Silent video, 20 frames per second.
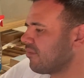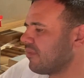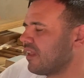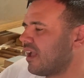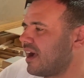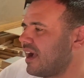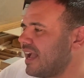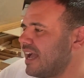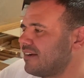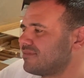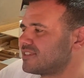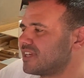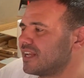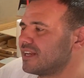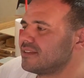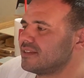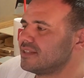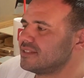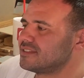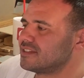I have 10 of
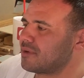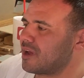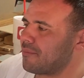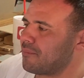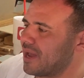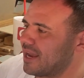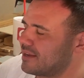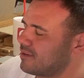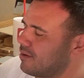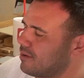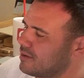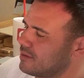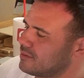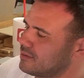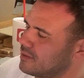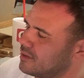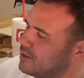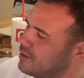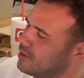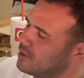these in my backyard.
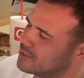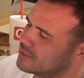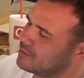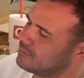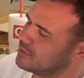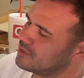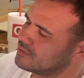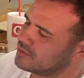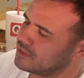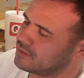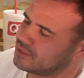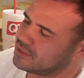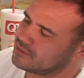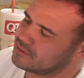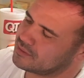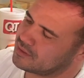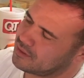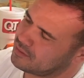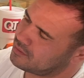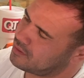They're hooked up in series,
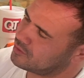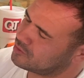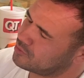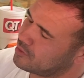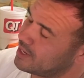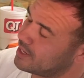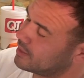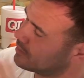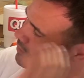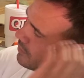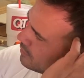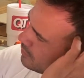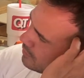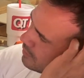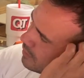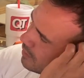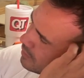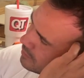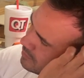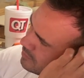and I'll try and
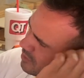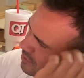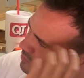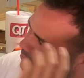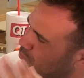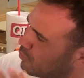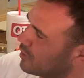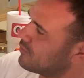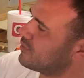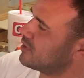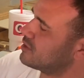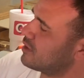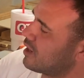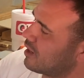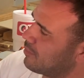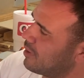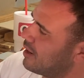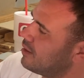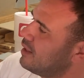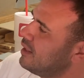just briefly talk
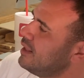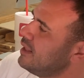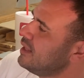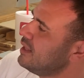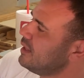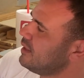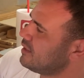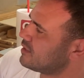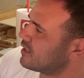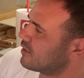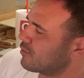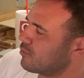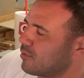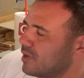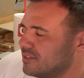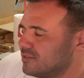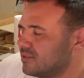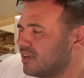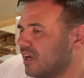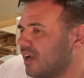about different
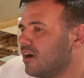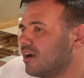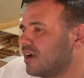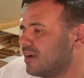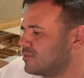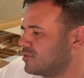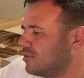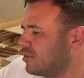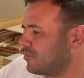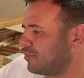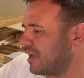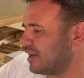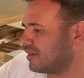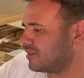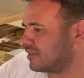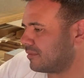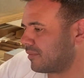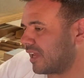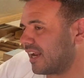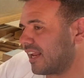ways you can hook up solar panels.
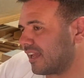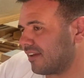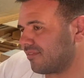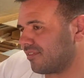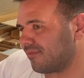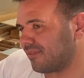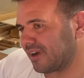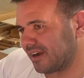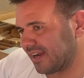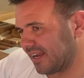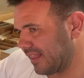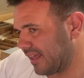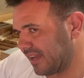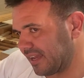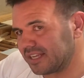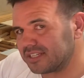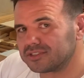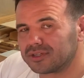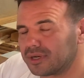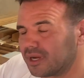I'm going to give the very
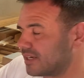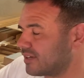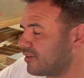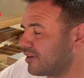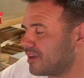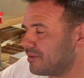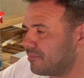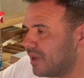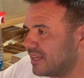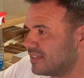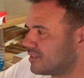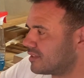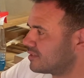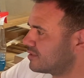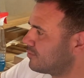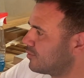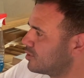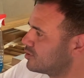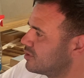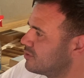introductory basics
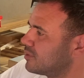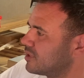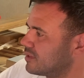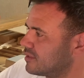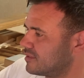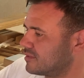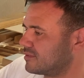version, but